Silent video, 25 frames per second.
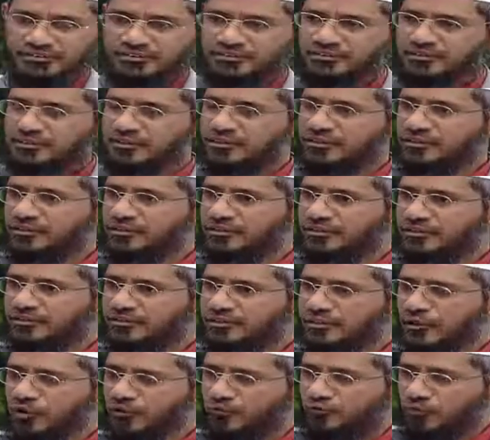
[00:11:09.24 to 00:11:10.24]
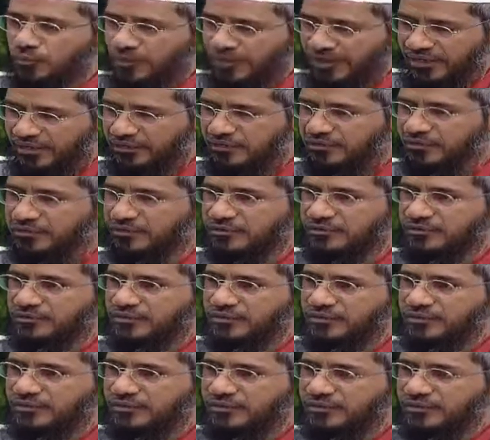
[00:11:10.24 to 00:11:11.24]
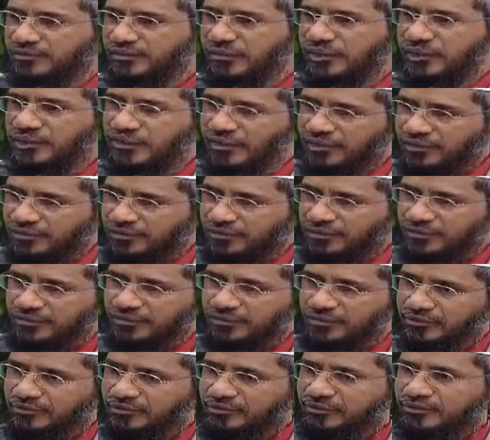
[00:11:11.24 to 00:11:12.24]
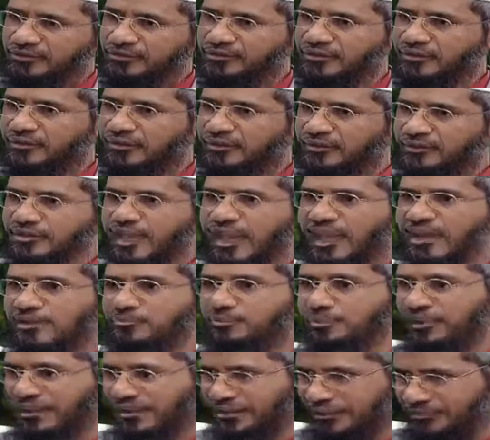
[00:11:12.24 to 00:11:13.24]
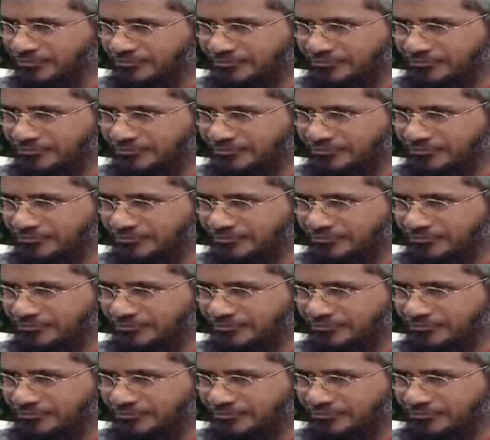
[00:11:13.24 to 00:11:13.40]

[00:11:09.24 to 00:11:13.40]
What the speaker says: the women, they can pray,